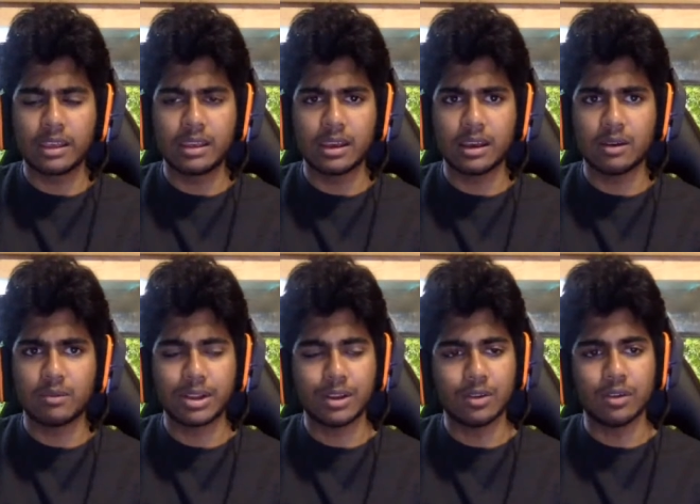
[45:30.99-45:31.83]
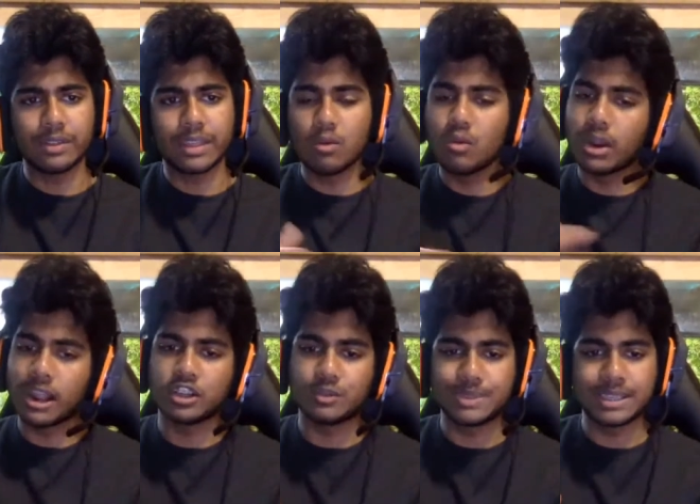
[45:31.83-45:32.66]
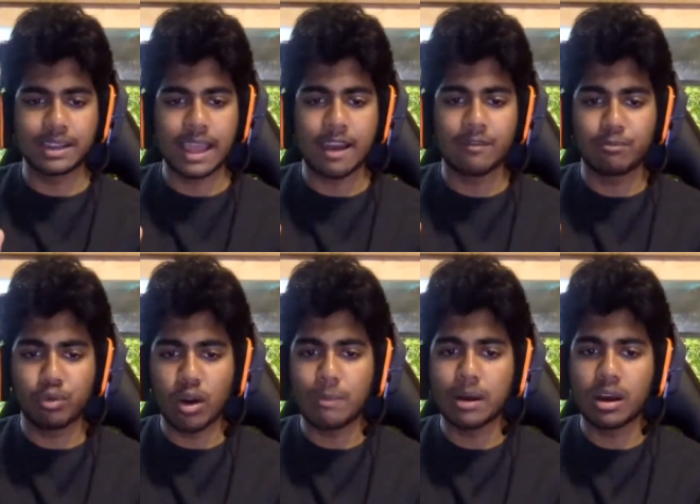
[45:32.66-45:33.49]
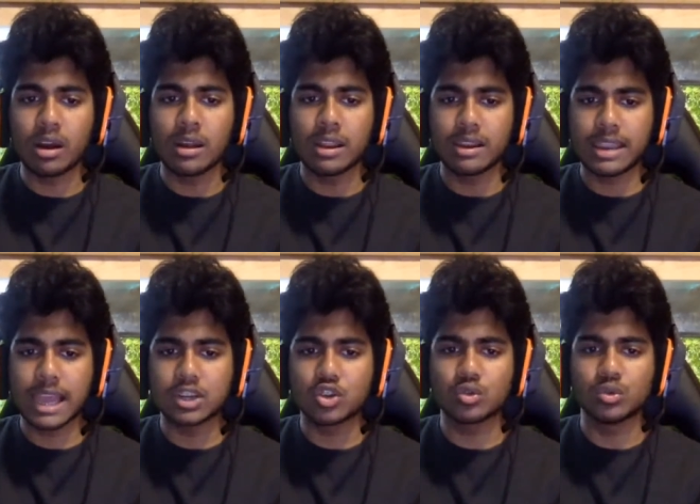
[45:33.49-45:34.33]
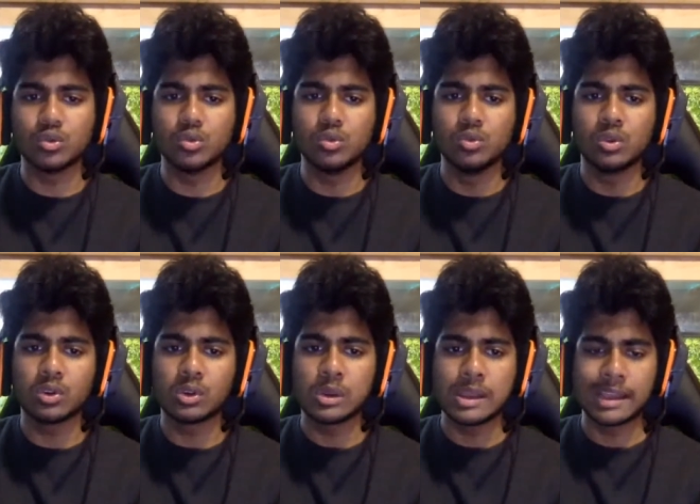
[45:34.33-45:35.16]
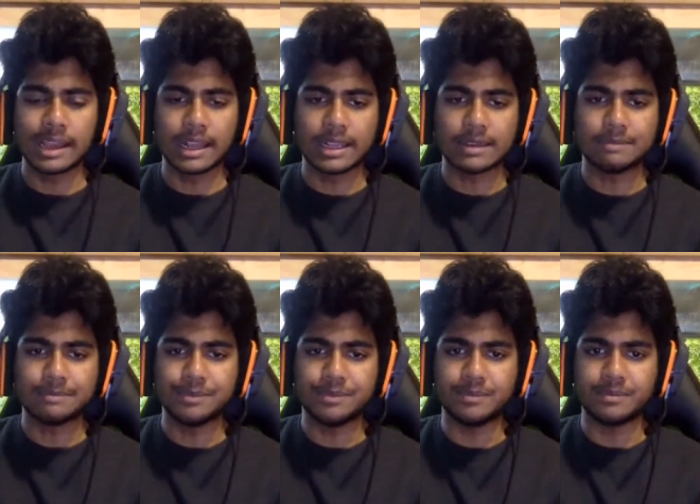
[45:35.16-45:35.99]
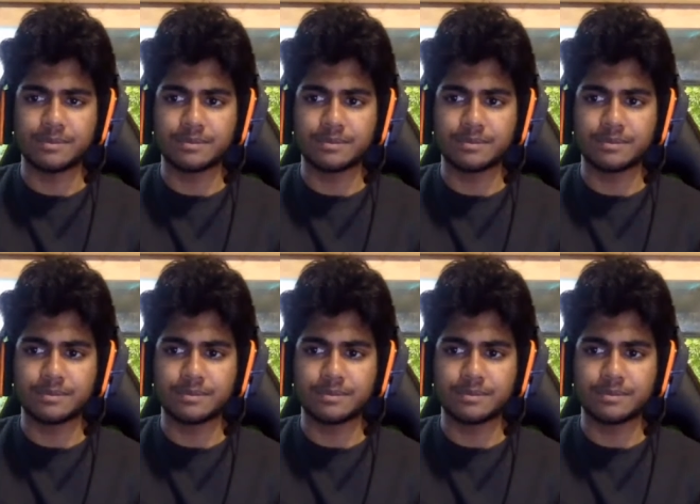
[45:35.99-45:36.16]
uh, what do you call it? They will 100% have proper, natural, um,